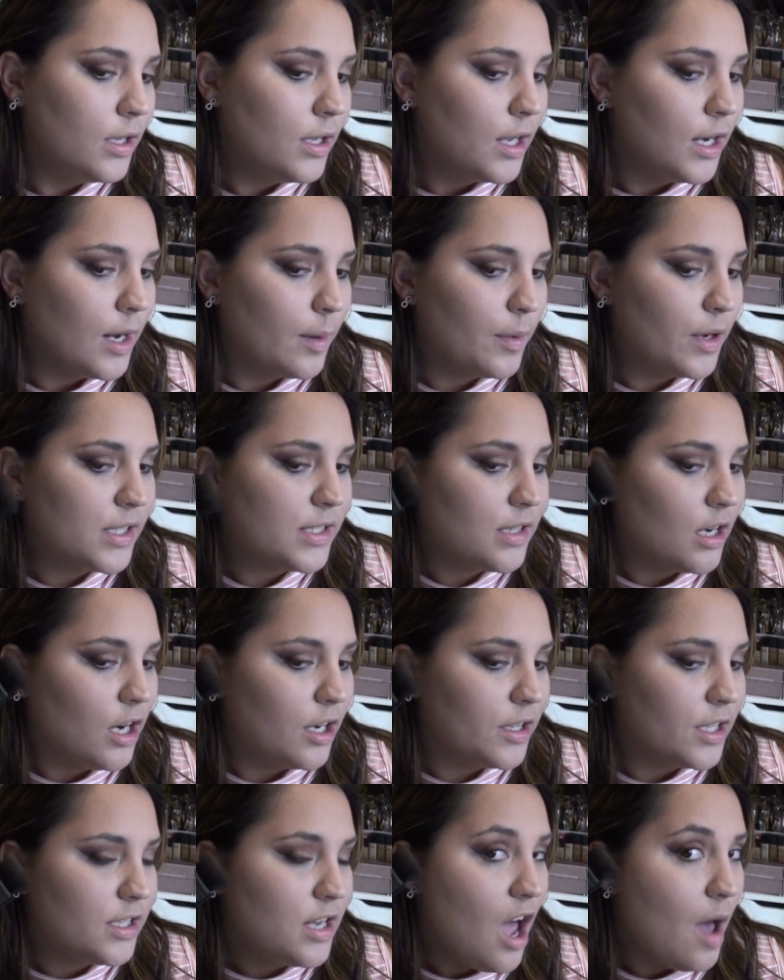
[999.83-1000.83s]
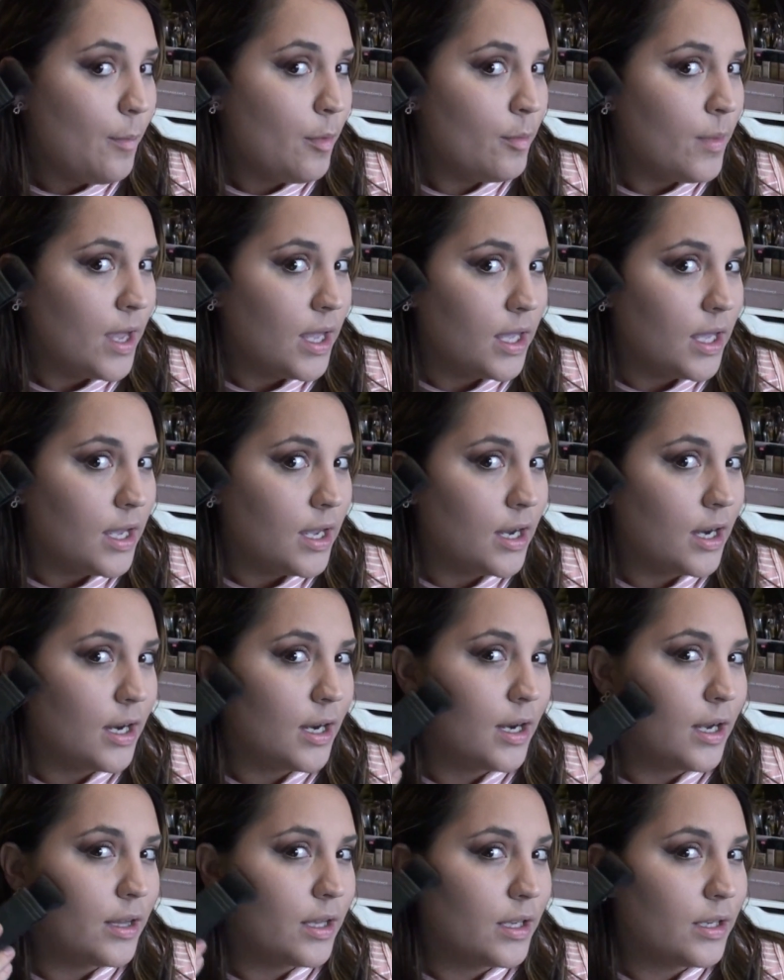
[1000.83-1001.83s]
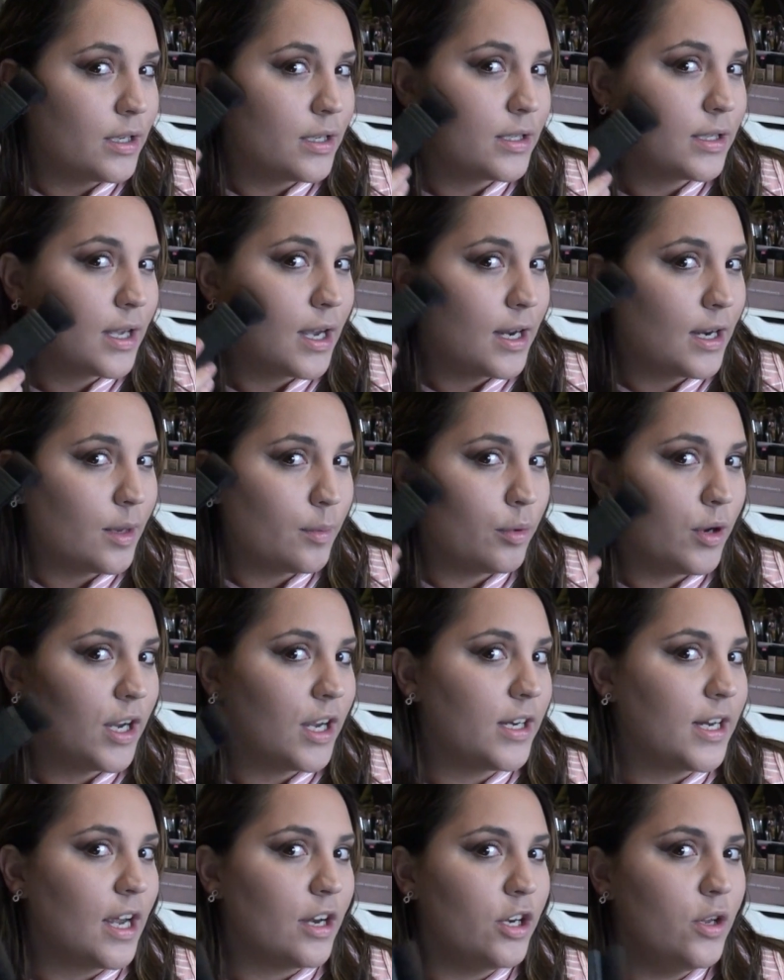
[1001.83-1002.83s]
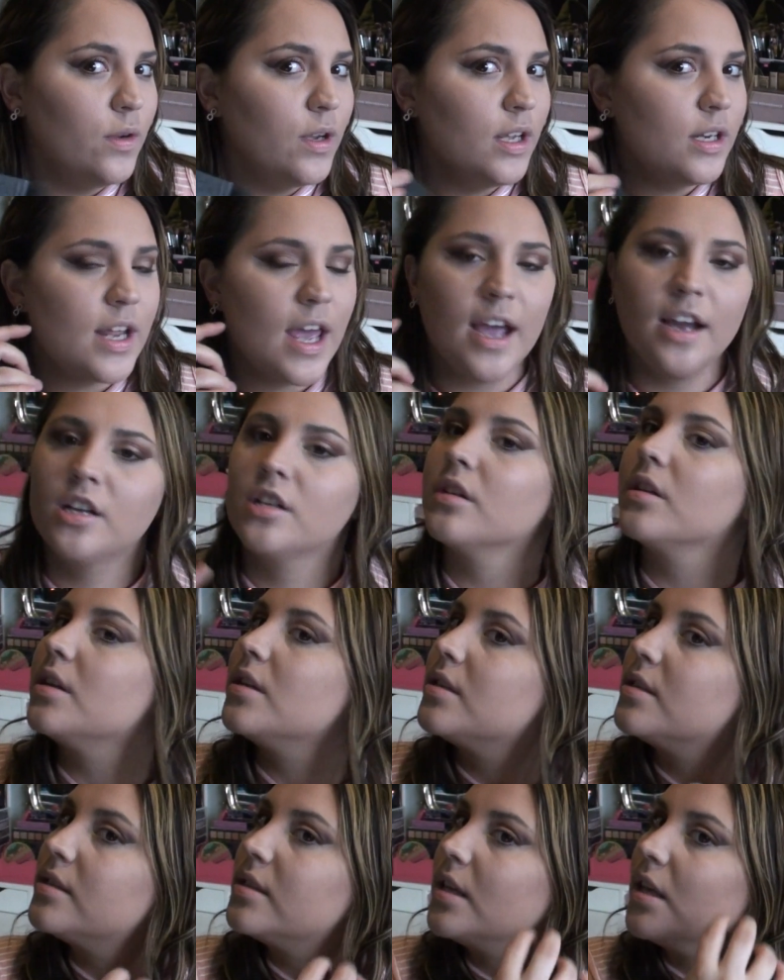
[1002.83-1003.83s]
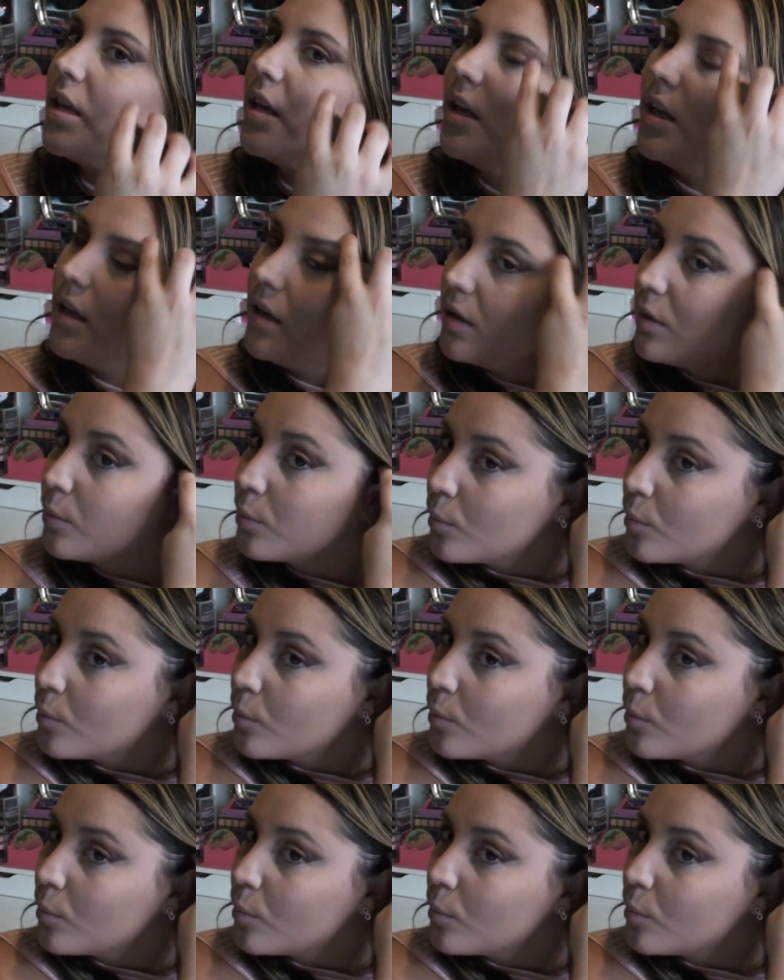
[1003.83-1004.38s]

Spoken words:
And I'm going to start at the top of my ear and then just kind of bring it down. You can actually see